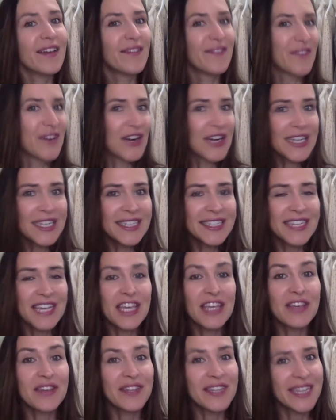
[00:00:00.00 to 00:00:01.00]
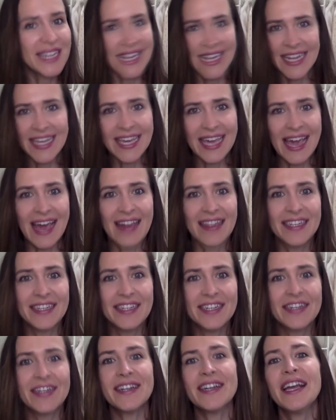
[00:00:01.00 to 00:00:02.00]
First, you'll need a
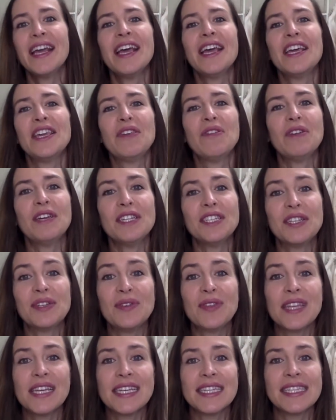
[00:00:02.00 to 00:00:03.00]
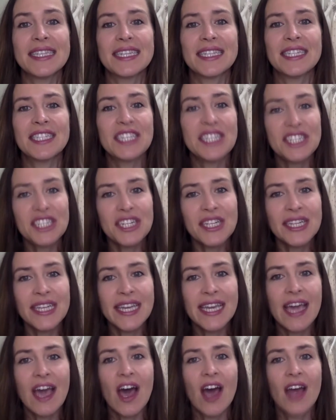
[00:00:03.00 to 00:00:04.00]
calendar. You could do this
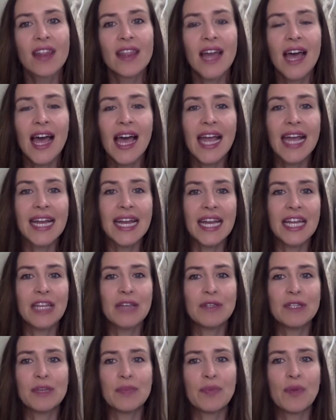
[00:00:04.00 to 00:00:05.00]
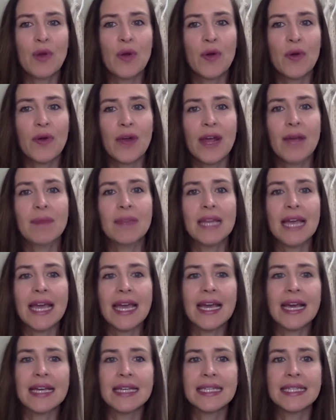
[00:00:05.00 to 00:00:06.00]
digitally online and use a program
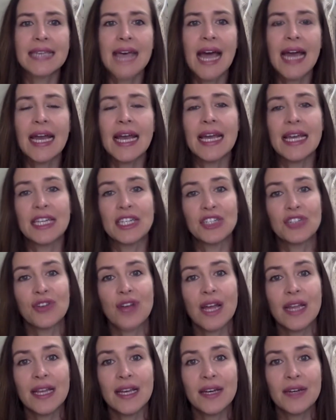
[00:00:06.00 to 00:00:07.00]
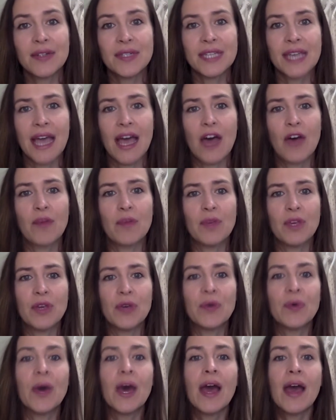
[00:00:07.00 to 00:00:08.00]
like Asana and Trello to help
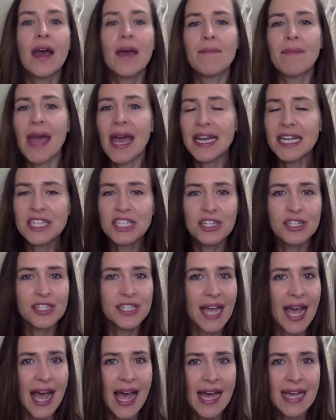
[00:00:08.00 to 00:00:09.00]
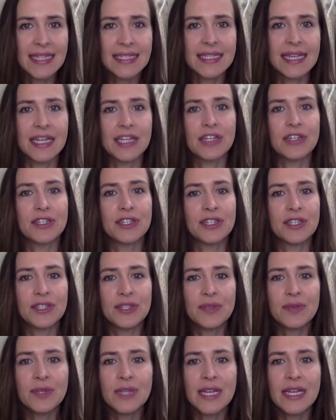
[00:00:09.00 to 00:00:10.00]
you manage your tasks and your
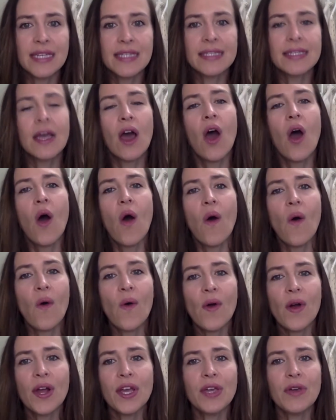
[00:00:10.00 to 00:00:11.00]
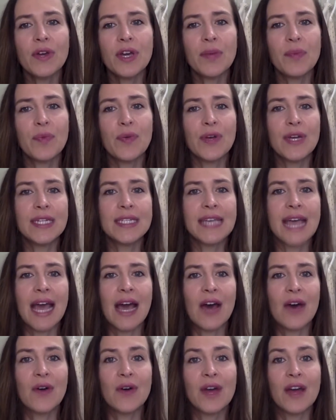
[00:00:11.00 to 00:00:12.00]
to-do list. Or you could print
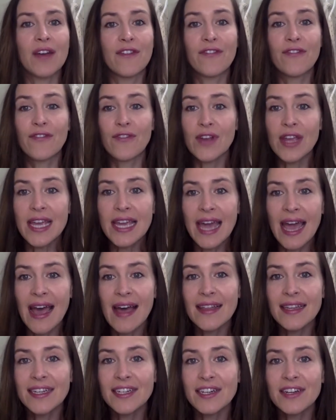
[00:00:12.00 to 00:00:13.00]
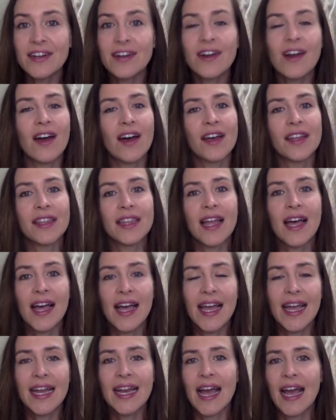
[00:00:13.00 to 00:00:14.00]
out a free calendar
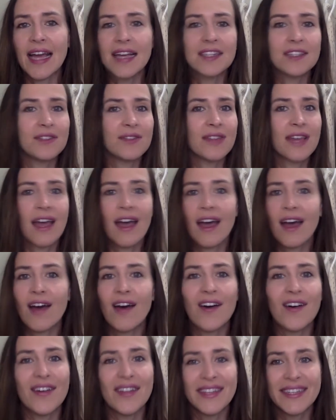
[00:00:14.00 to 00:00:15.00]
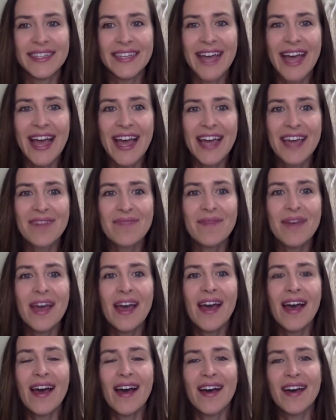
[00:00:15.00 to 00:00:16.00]
online. I do that all the time.
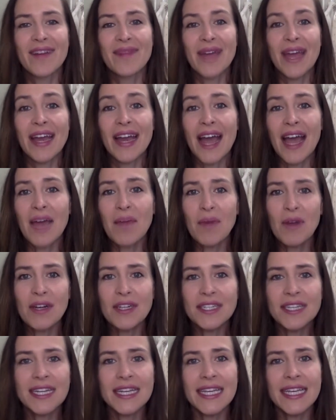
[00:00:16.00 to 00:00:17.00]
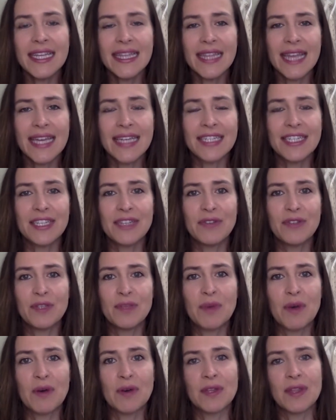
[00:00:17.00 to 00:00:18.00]
And I personally like to use
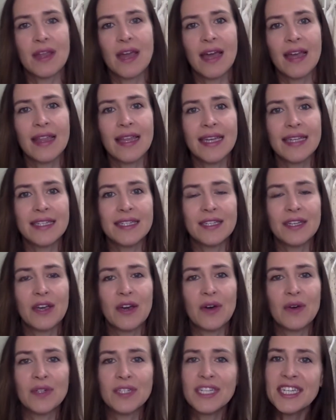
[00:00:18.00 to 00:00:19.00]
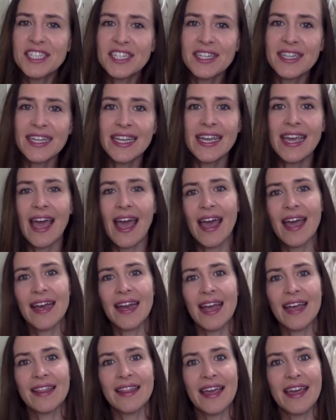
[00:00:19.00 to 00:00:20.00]
both. I like to go digitally and
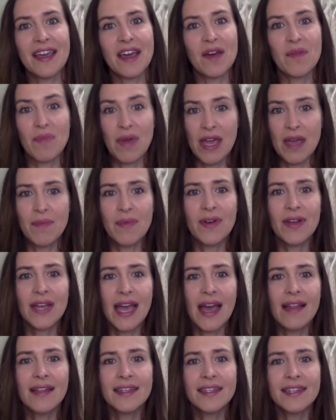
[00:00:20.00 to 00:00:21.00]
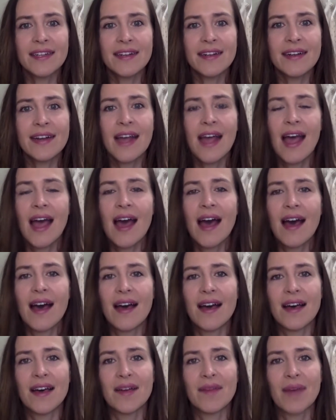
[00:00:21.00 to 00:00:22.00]
I like a paper calendar.
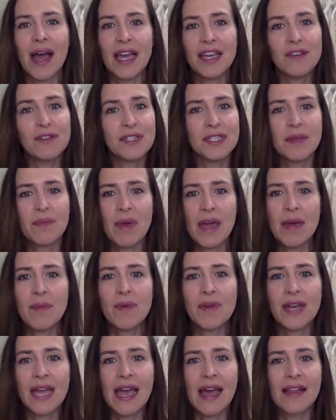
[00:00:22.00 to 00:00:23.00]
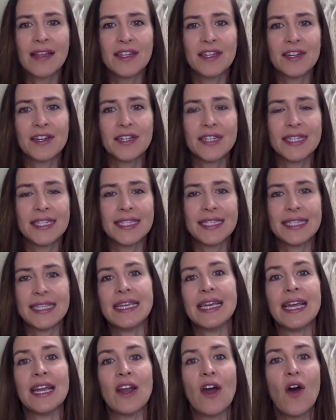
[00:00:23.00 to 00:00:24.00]
I use the paper calendar to
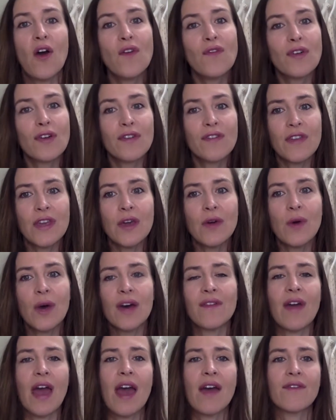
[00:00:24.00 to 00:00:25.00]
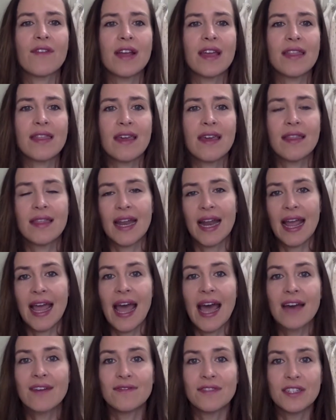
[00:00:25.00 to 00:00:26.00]
see an overview of everything that I
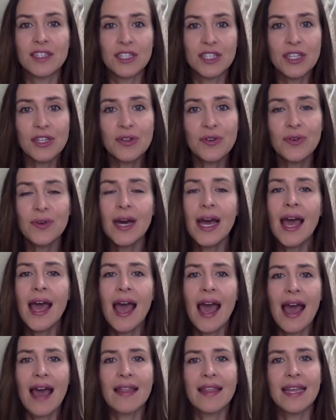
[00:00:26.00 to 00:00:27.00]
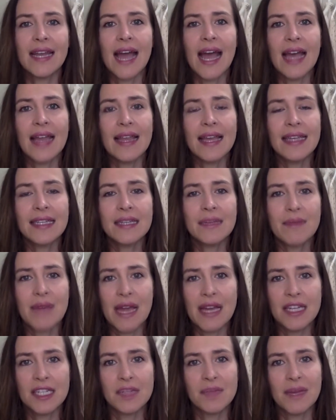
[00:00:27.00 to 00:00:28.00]
have to do. And then I like to
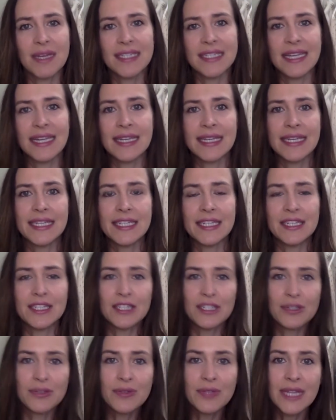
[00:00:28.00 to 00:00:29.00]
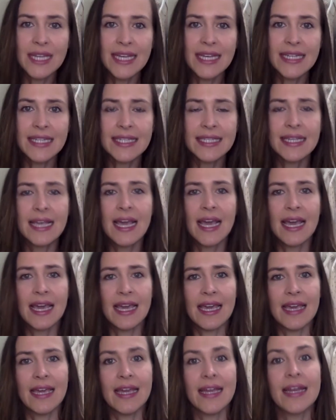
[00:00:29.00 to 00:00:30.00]
manage my daily to-do list
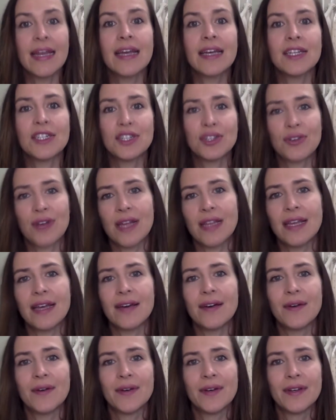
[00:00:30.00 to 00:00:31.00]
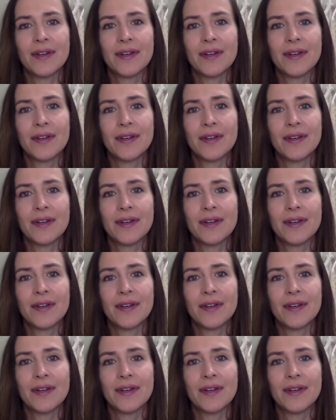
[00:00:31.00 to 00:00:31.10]
in Trello.